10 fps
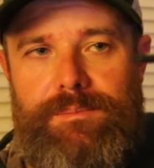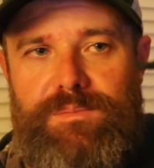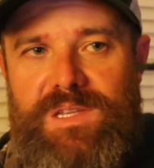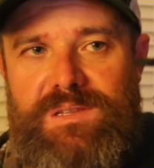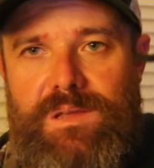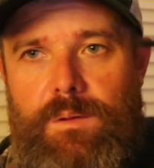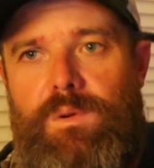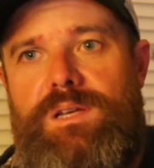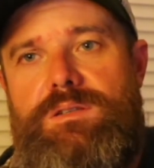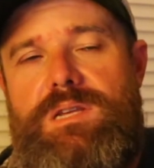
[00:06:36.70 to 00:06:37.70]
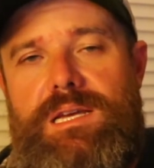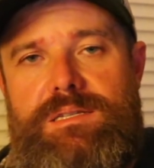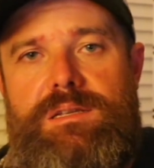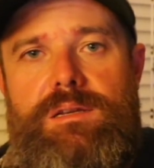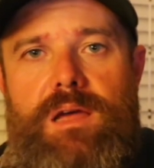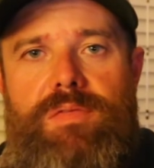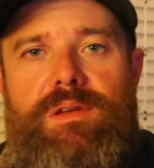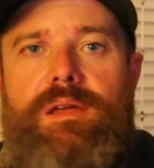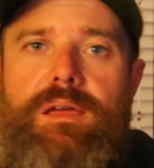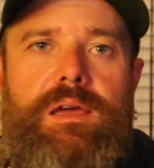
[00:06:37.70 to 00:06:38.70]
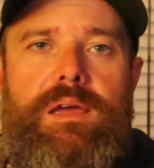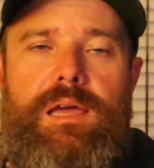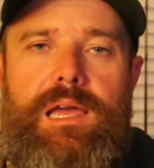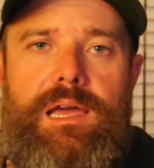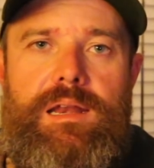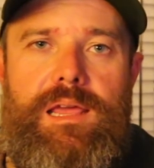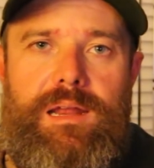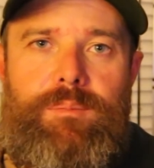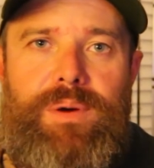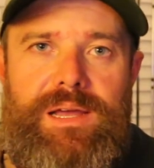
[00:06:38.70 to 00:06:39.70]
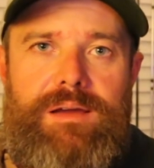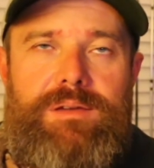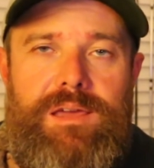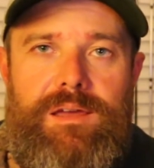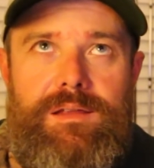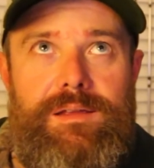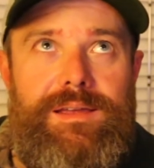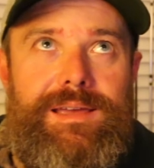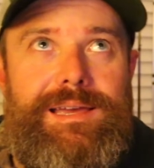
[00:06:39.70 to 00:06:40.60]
This thing weighs next to nothing, and in a bug out kit,